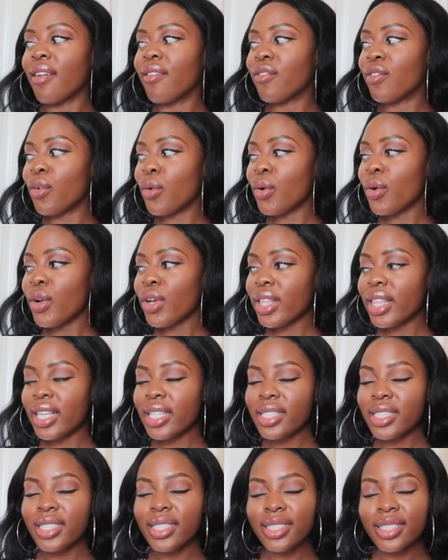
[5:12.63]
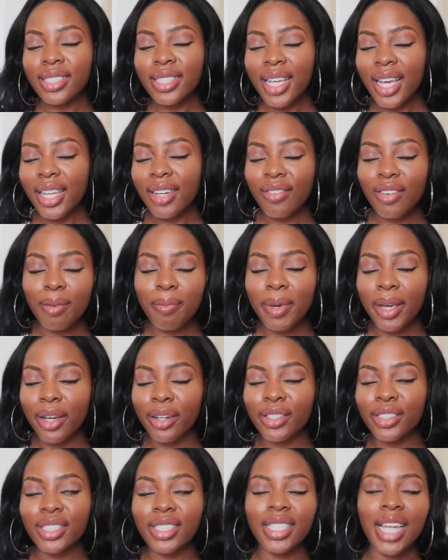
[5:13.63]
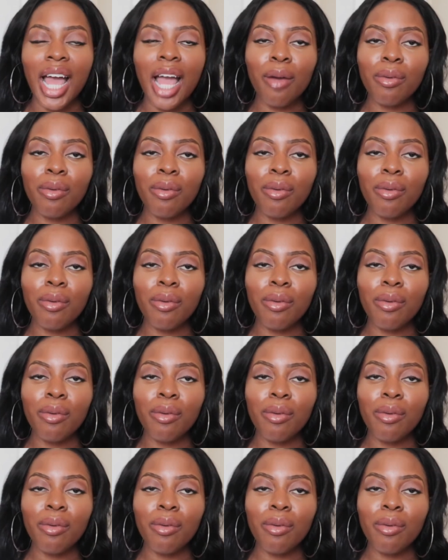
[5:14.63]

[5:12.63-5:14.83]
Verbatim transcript: For this kind of comparison,